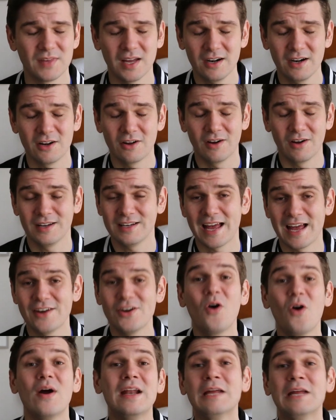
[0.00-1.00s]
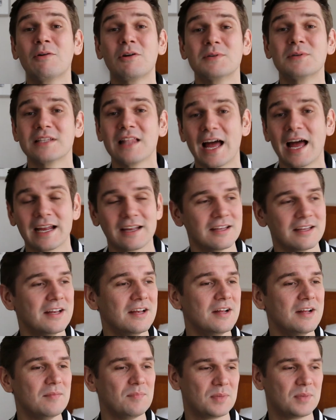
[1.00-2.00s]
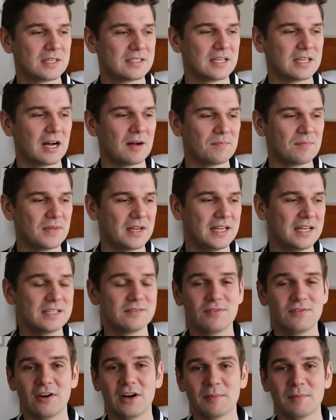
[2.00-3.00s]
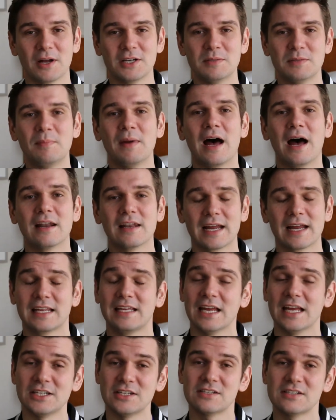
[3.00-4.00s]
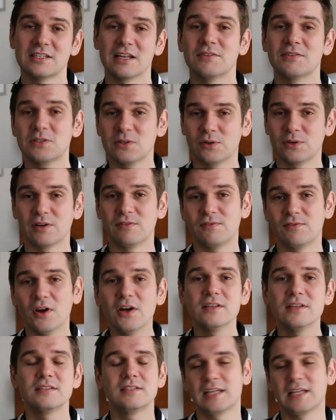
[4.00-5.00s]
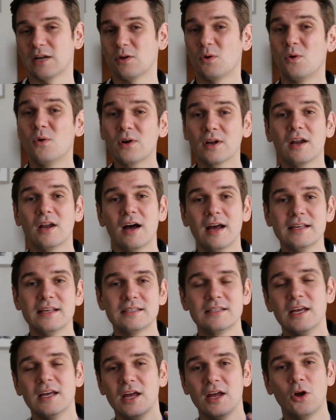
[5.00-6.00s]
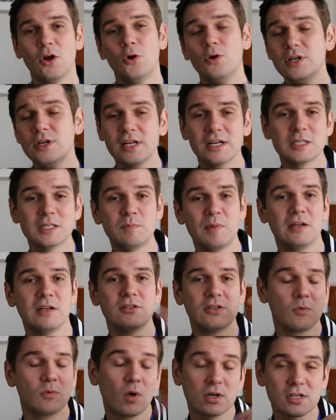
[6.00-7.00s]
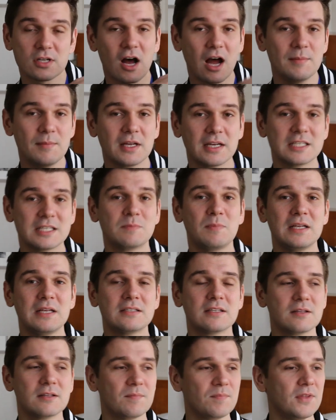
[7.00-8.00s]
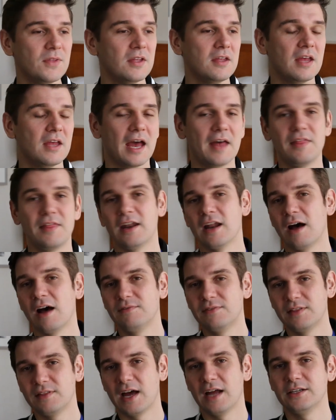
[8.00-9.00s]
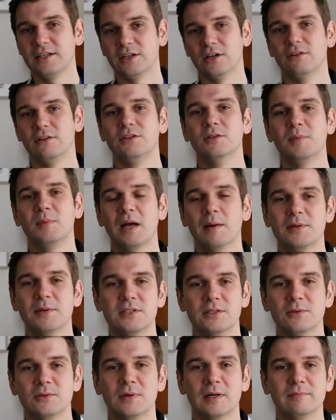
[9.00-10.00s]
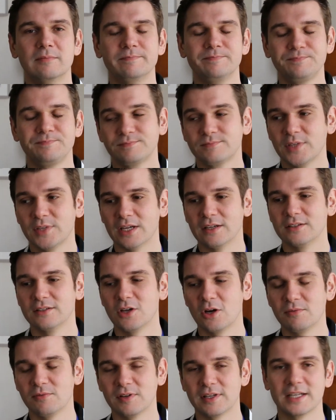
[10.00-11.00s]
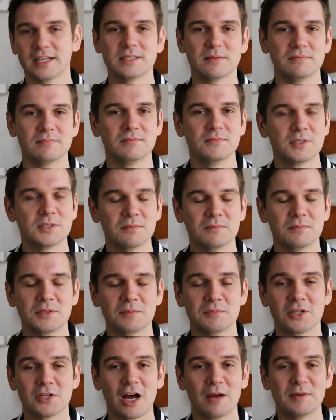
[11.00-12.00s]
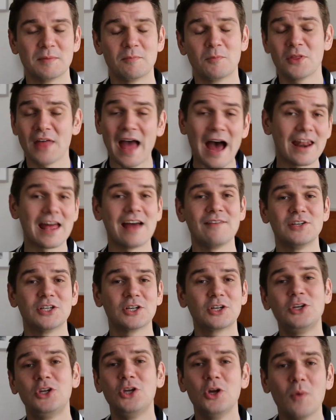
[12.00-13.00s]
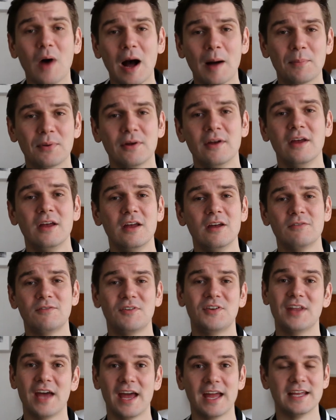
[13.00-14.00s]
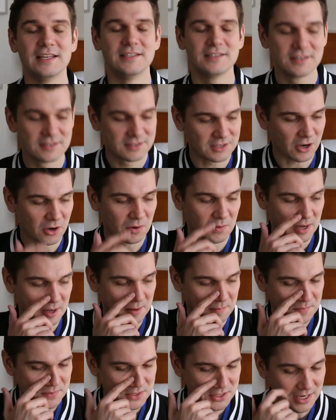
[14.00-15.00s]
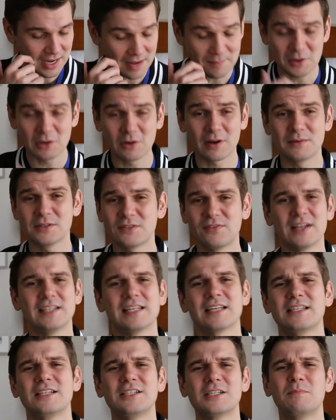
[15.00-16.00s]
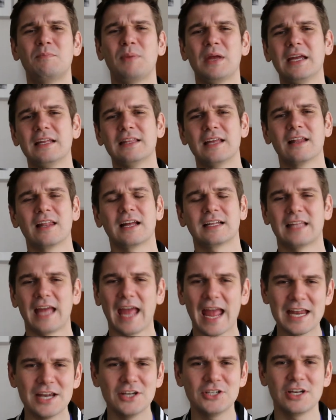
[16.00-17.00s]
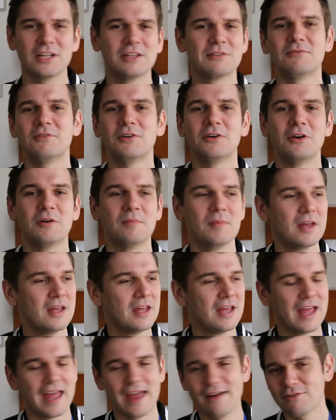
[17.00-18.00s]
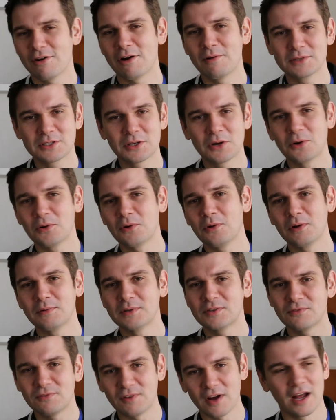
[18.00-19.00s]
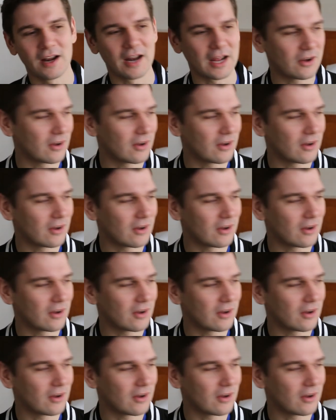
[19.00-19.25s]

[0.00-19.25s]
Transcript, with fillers: I don't know, I had no idea what it was like. But it is very much about like get your stuff sorted first, get organized, who you're going to speak to, what time you're going to speak to them, and then after that, you know, you'll be able to yeah, hopefully get some time in without having to queue up for days. So so yeah, but look, it was fantastic just being there. Like the energy in the room, everyone was cool. It was fun.